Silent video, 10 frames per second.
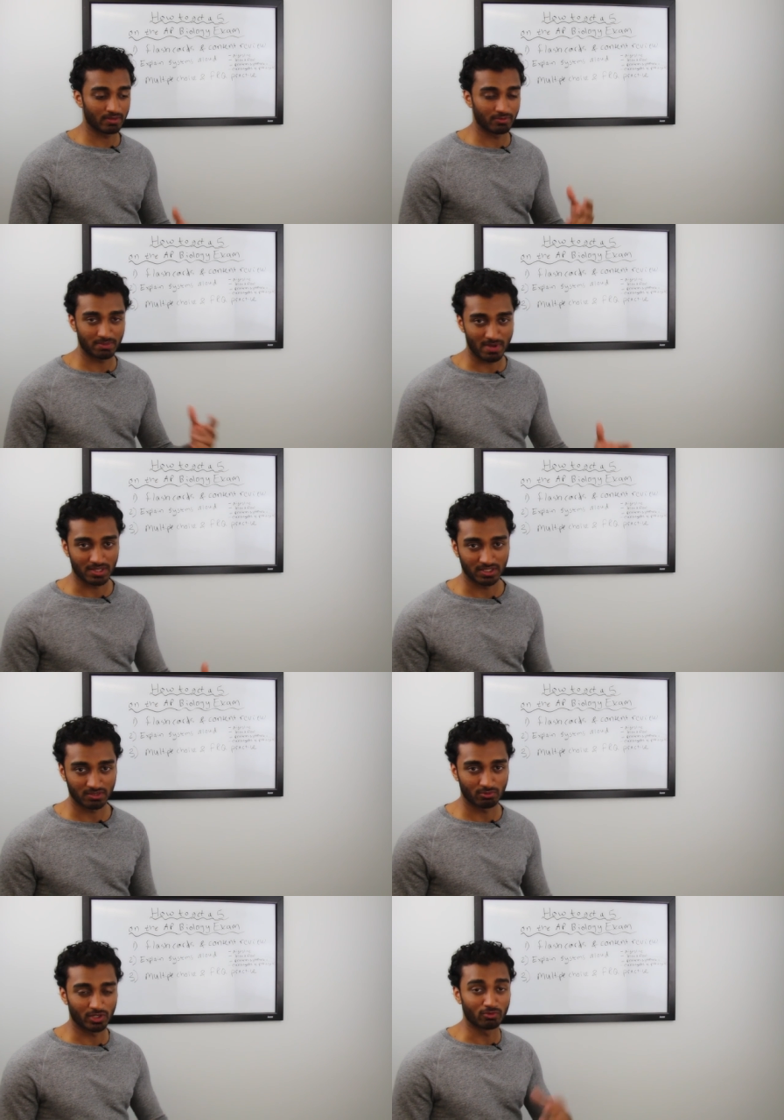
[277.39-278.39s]

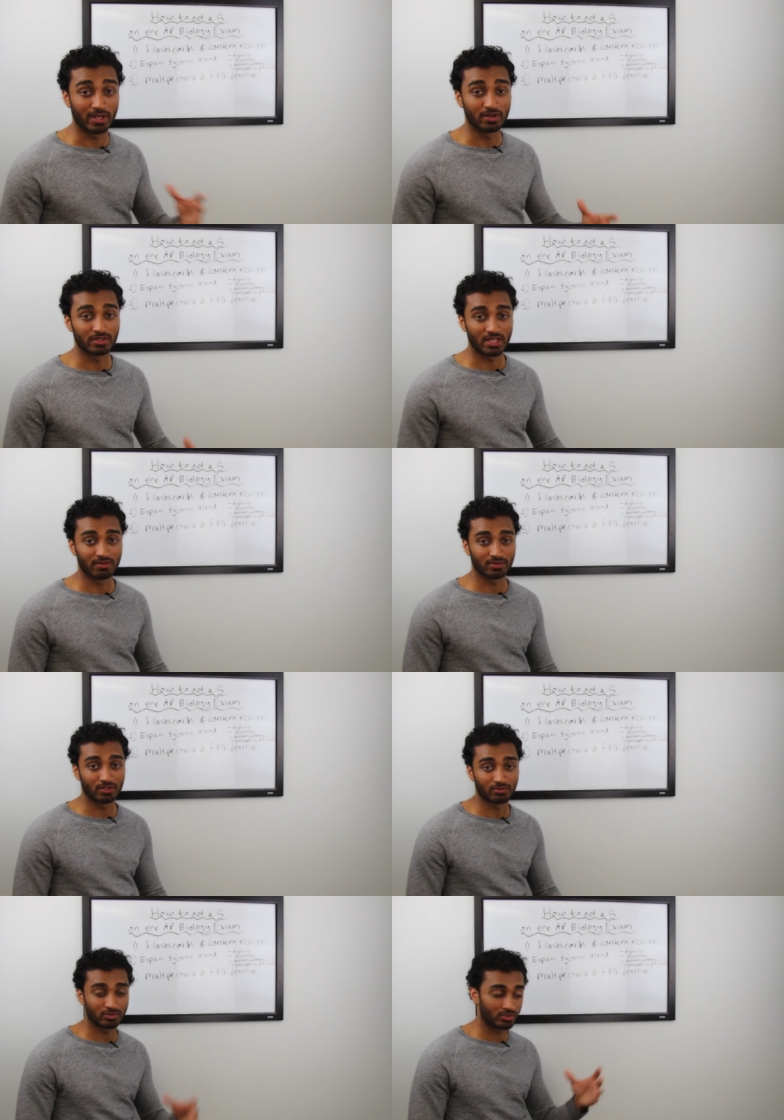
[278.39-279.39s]
responses where graders have you
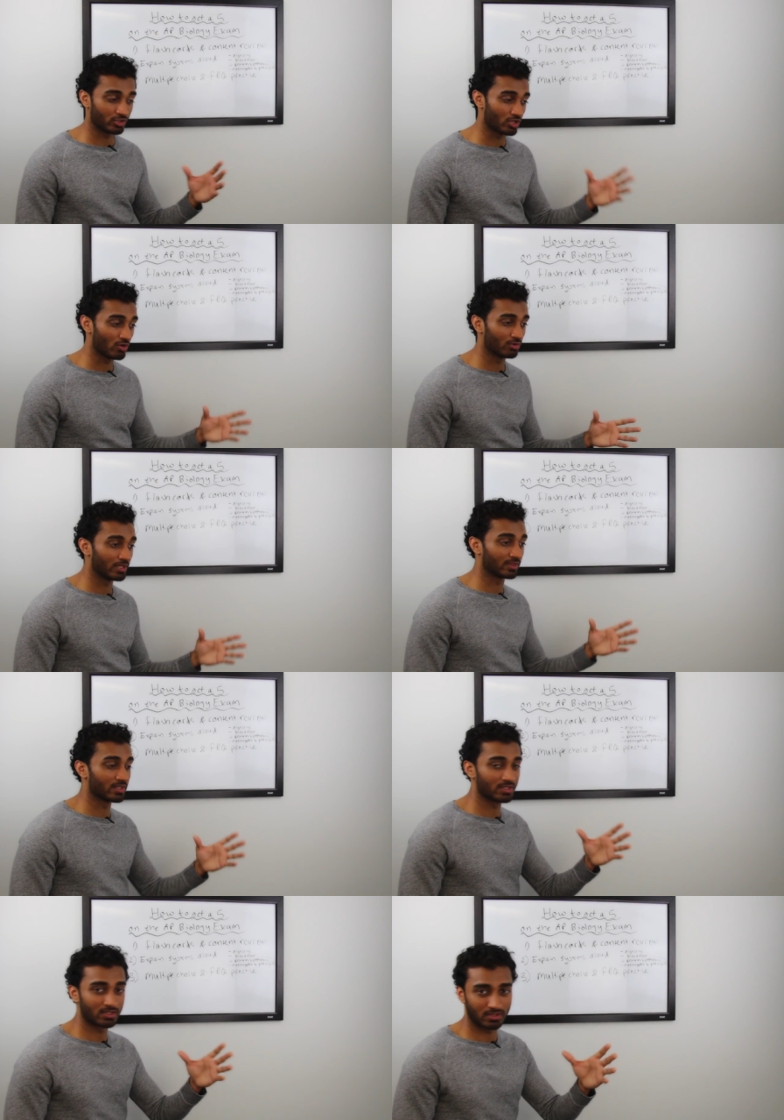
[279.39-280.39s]
know showed like
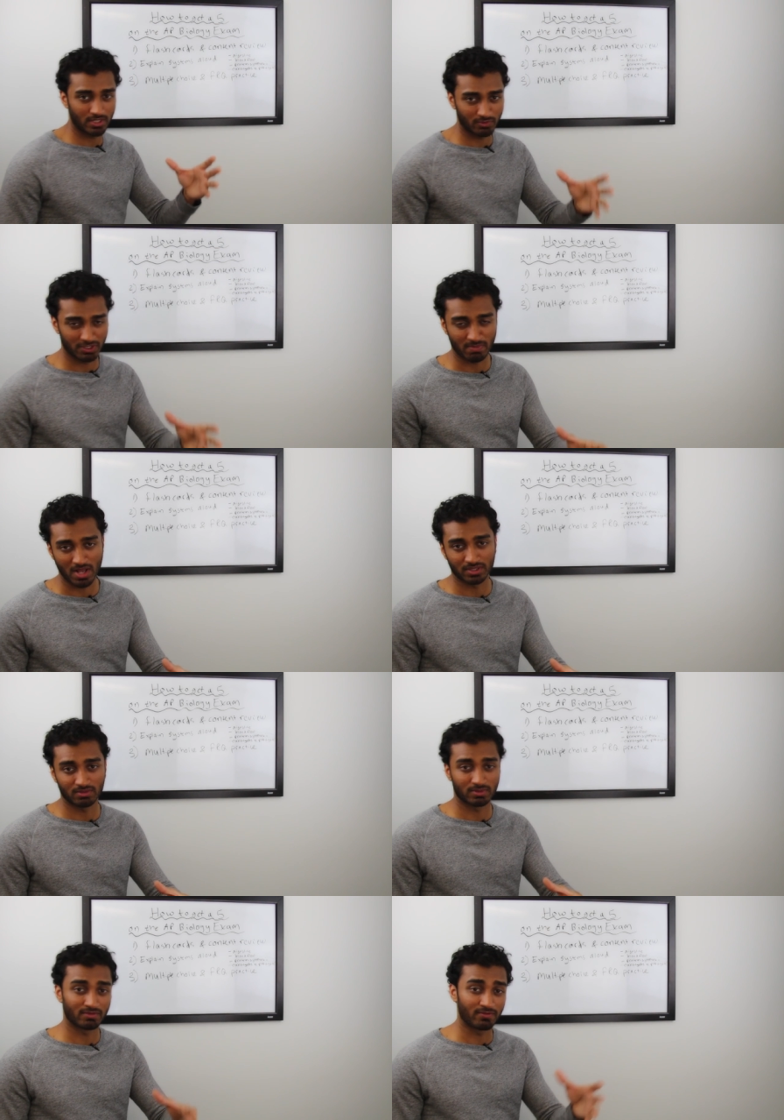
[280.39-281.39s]
this this response
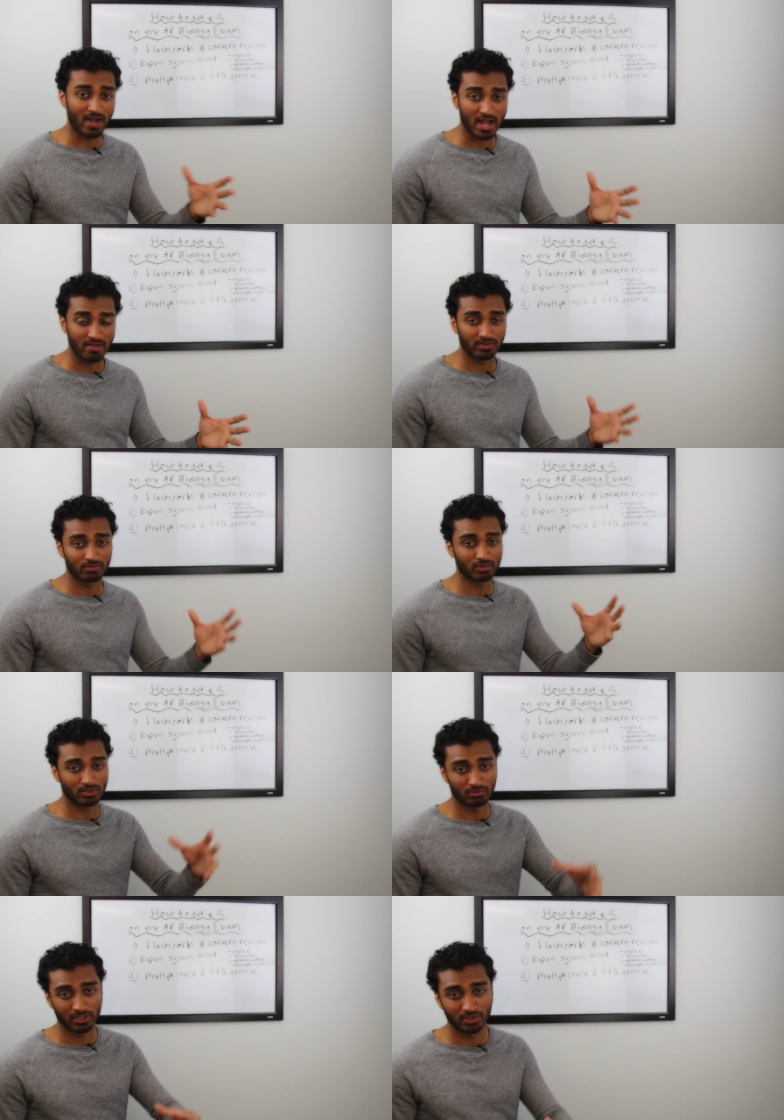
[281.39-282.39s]
was a five and was
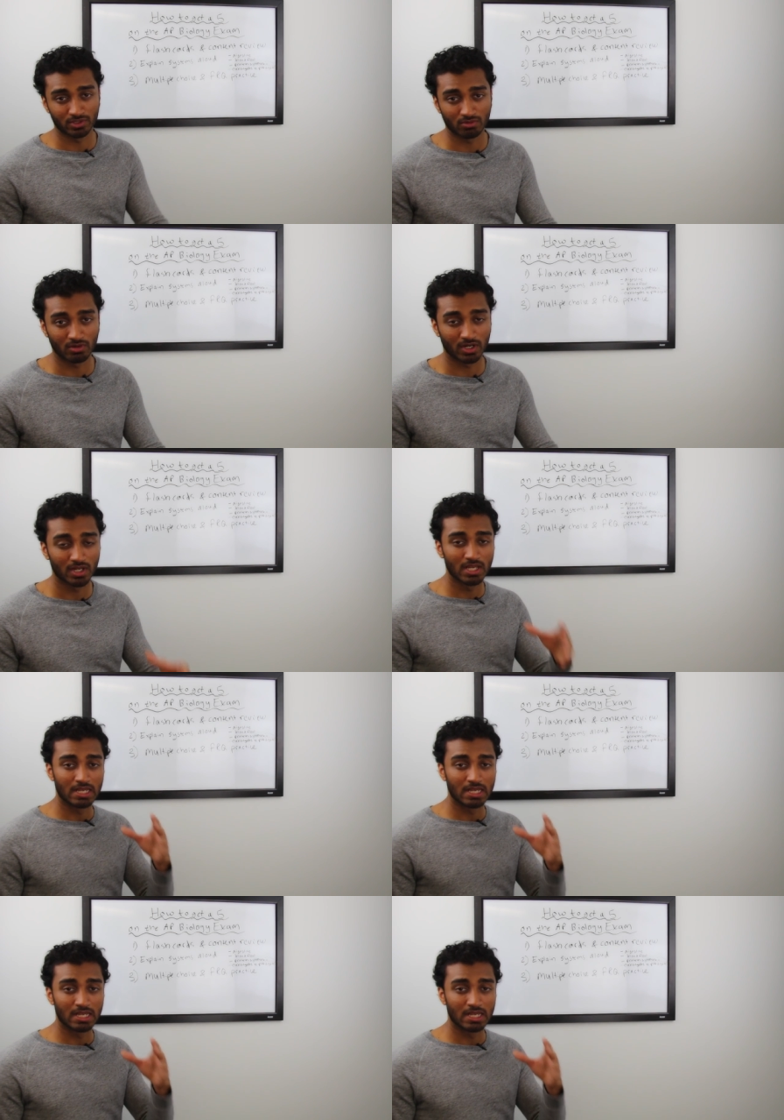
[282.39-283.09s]
a really good score